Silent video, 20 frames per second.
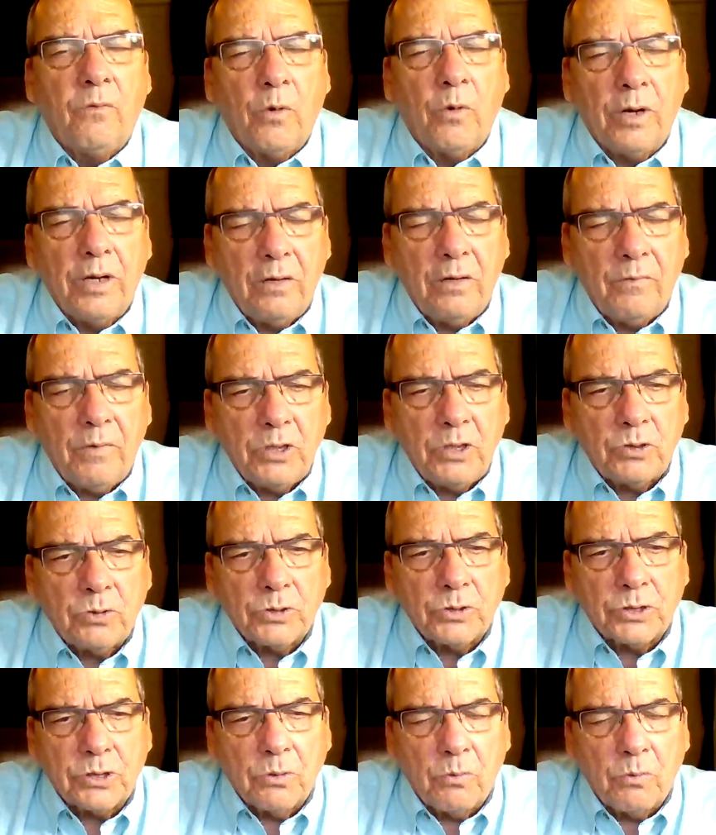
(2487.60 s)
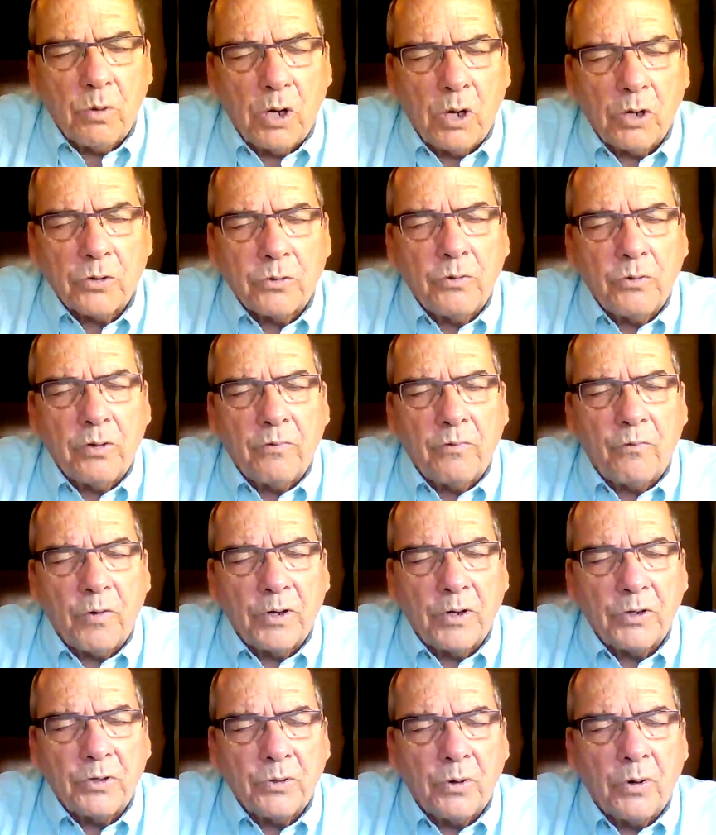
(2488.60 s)
for individuals to walk through the
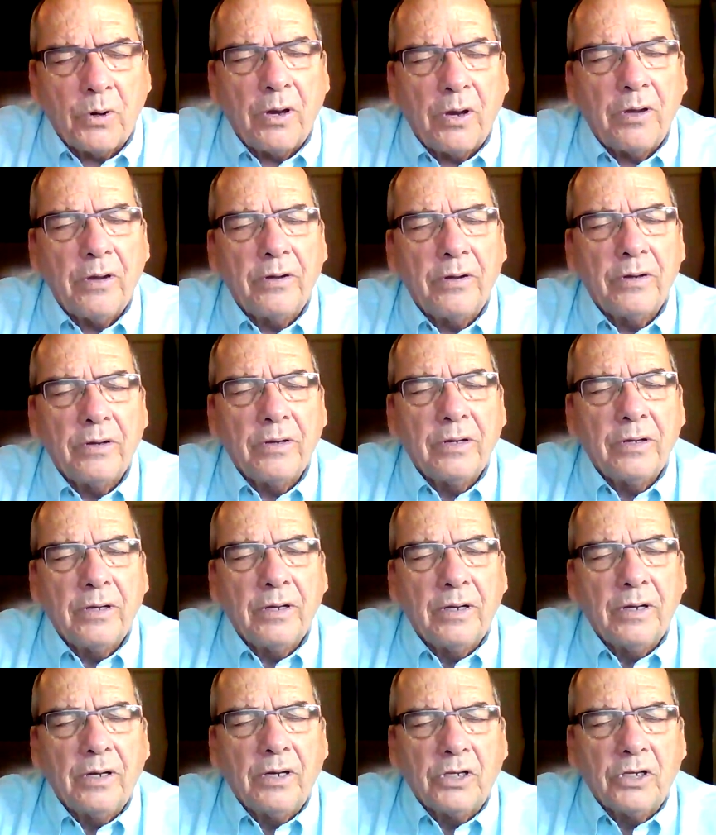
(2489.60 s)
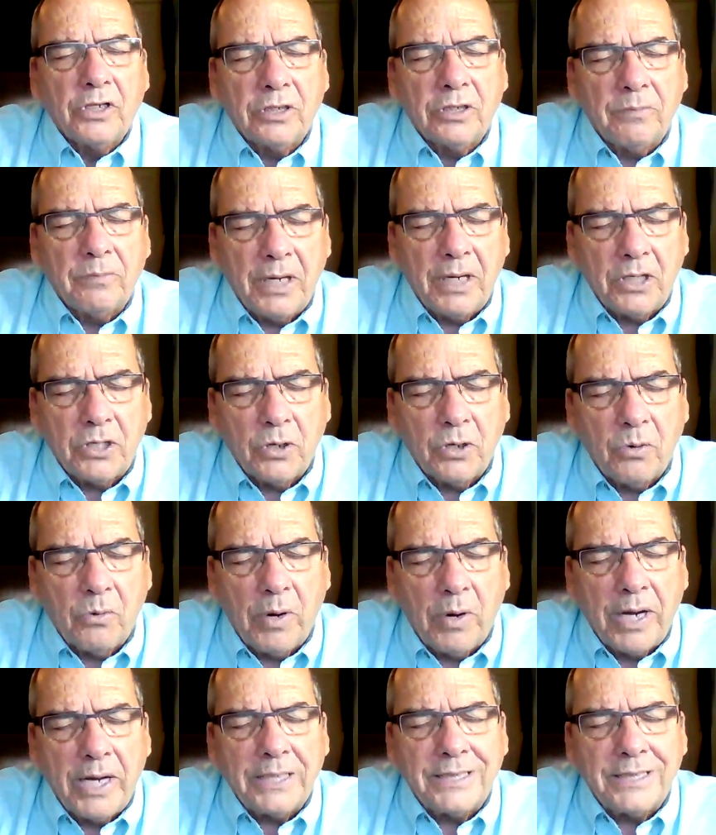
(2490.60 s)
front door, to make
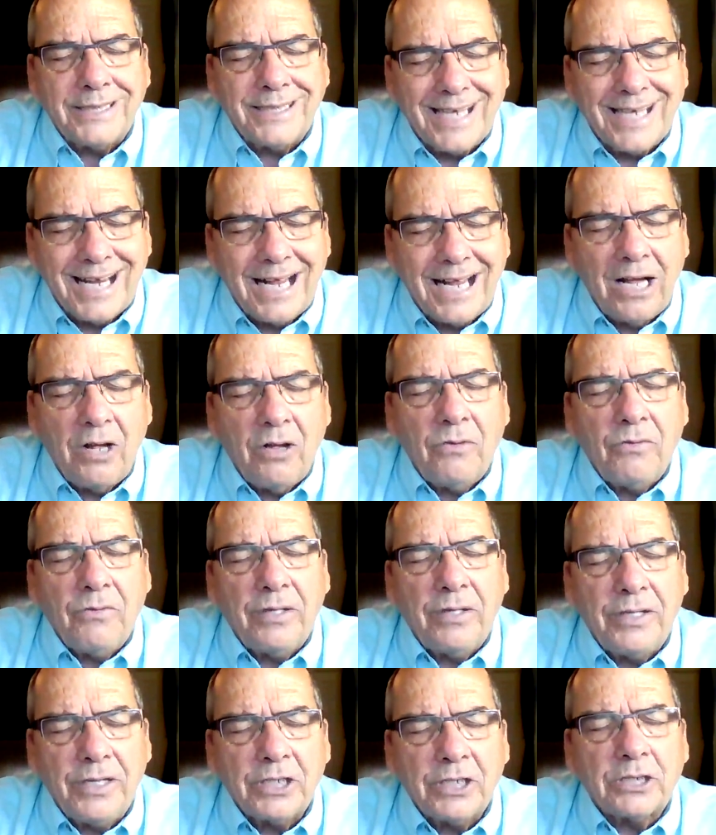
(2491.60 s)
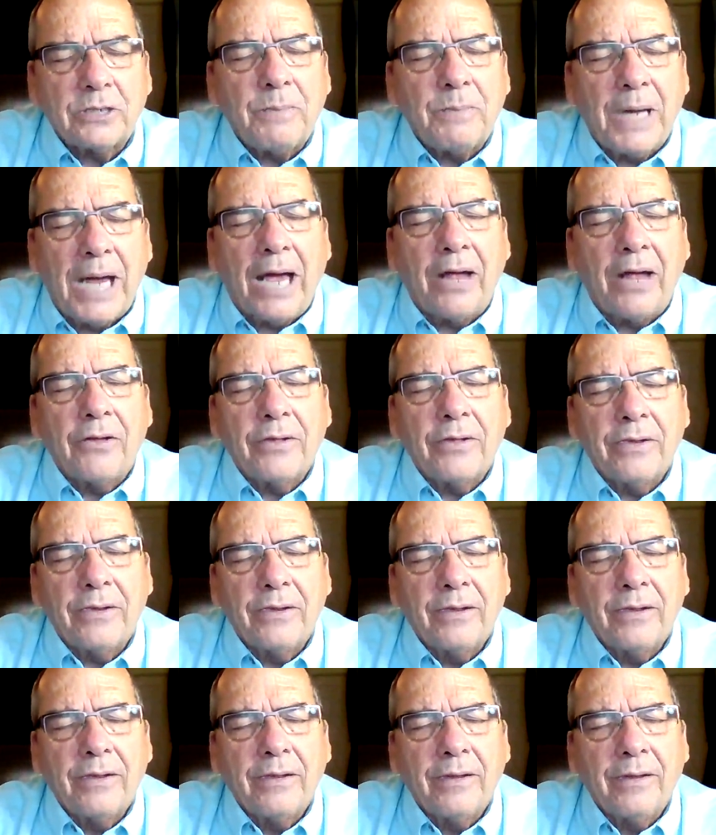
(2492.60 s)
their way down this path.
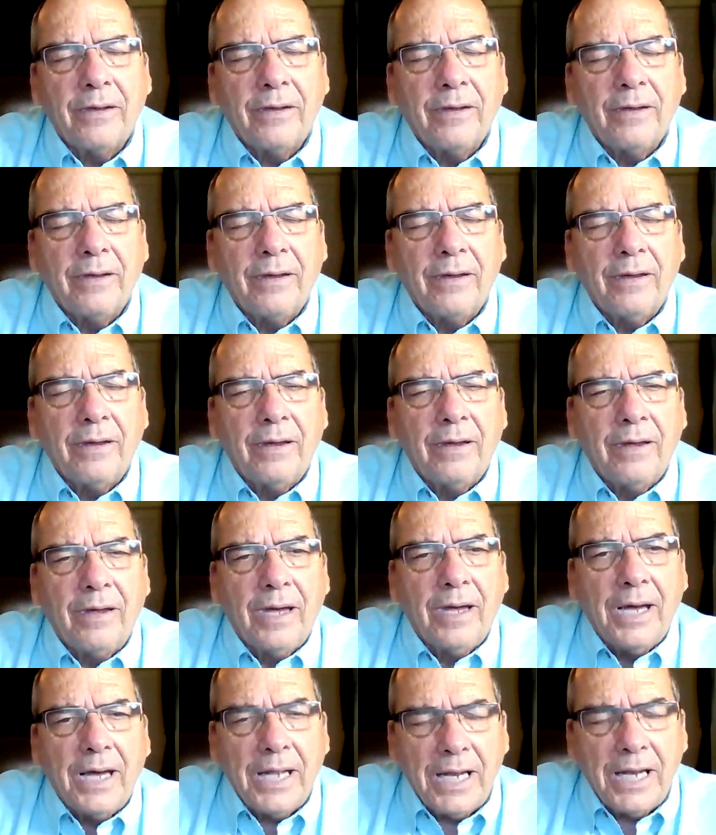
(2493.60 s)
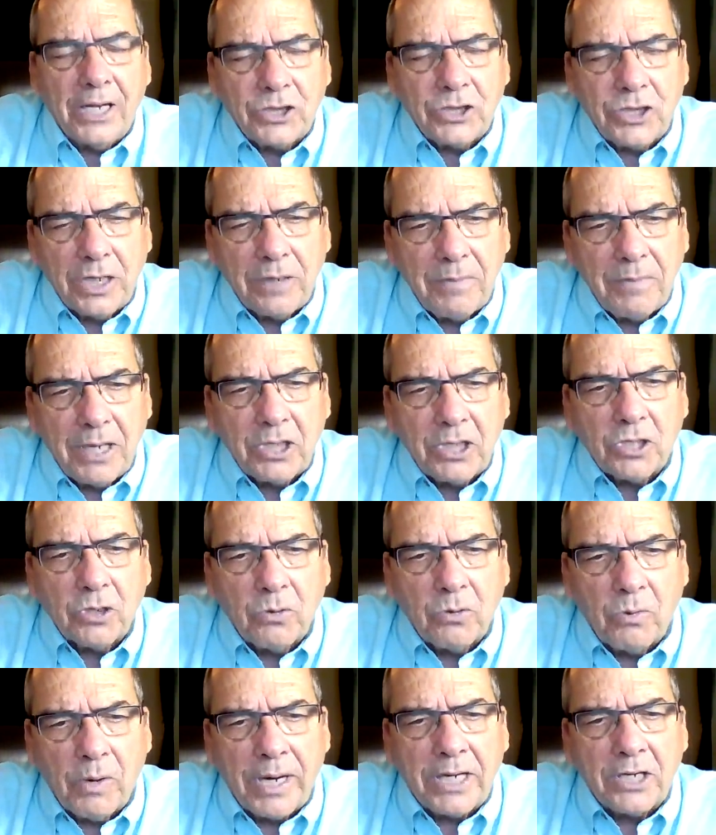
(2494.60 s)
And as they make
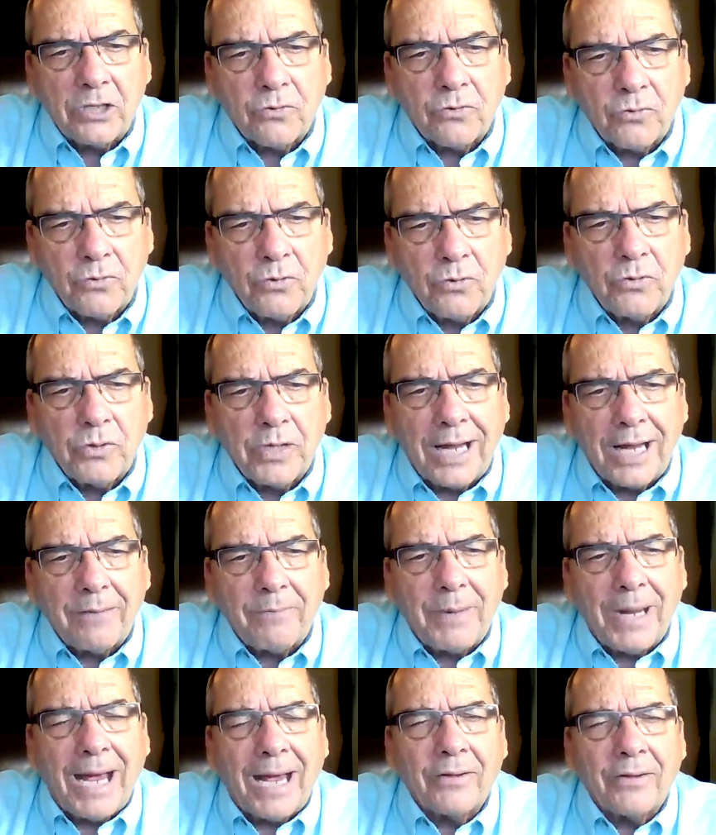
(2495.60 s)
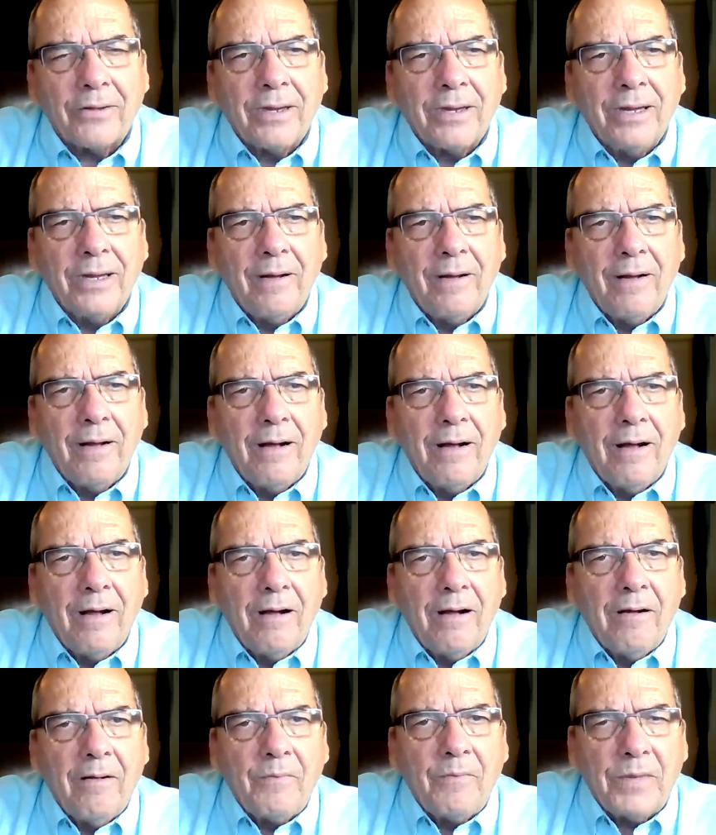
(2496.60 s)
their way through that path,
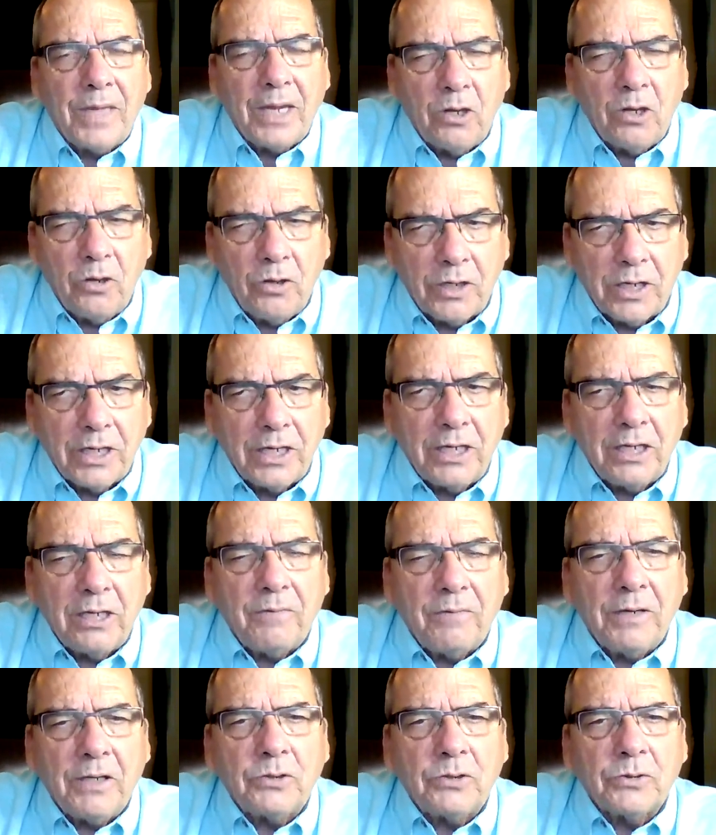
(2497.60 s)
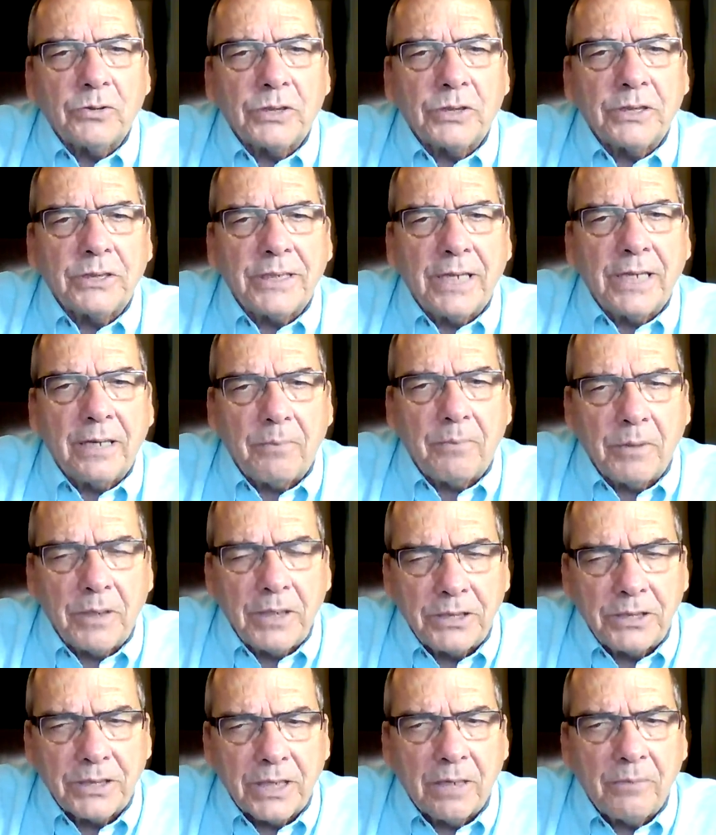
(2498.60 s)
they look at individuals and say,
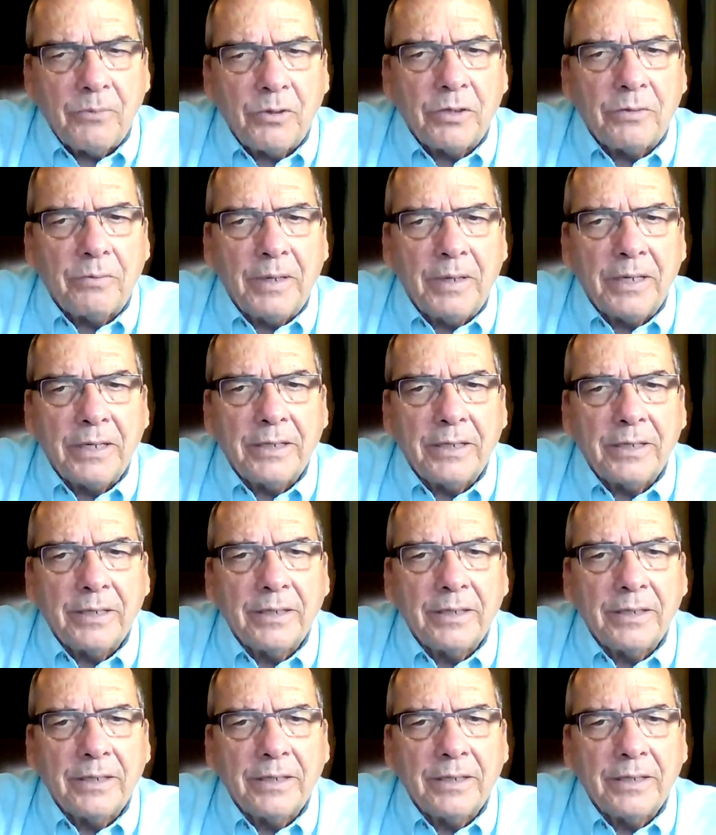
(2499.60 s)
please come with me.